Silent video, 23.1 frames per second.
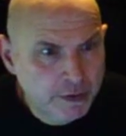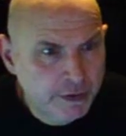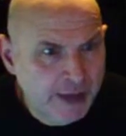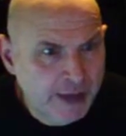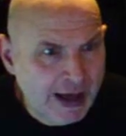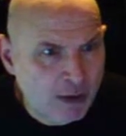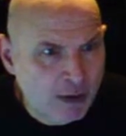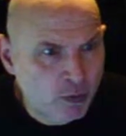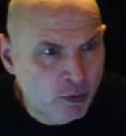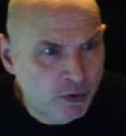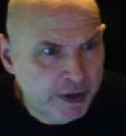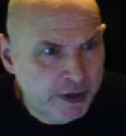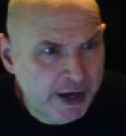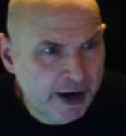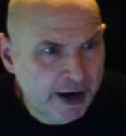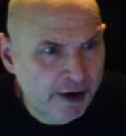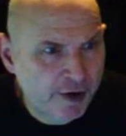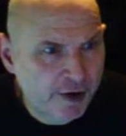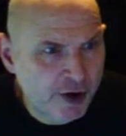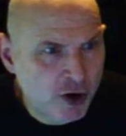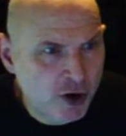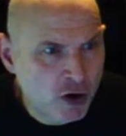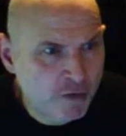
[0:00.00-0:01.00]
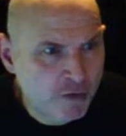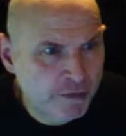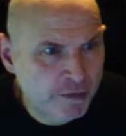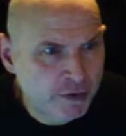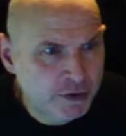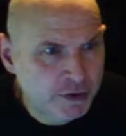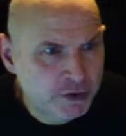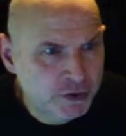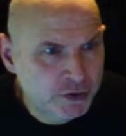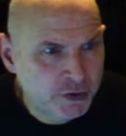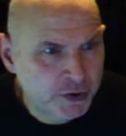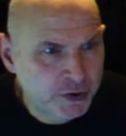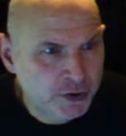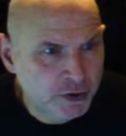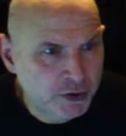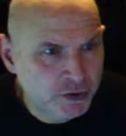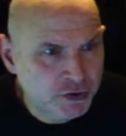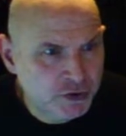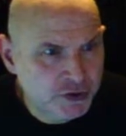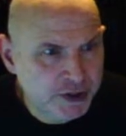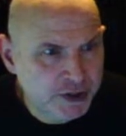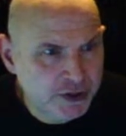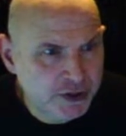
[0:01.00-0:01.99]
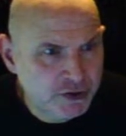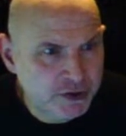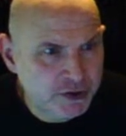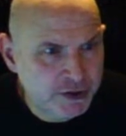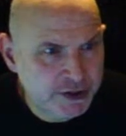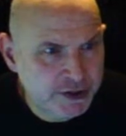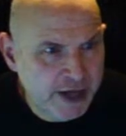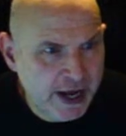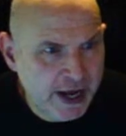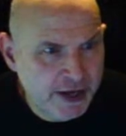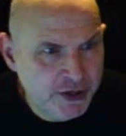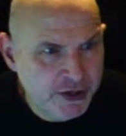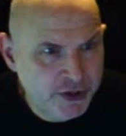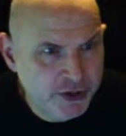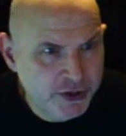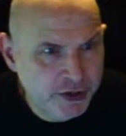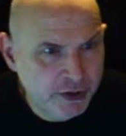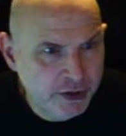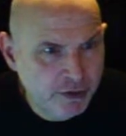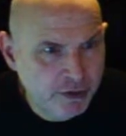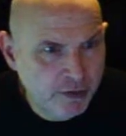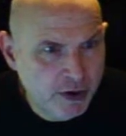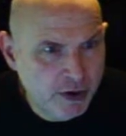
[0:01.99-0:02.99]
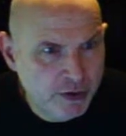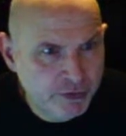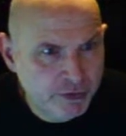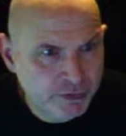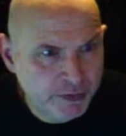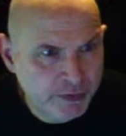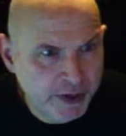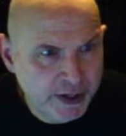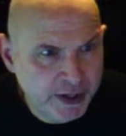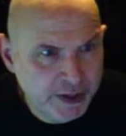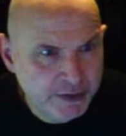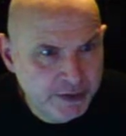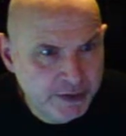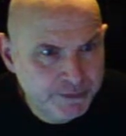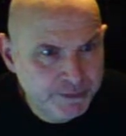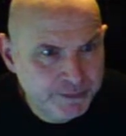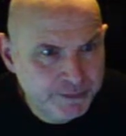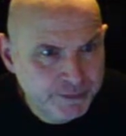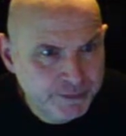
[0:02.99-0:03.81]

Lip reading: That will carry over to your 6 to 10 year growth rate.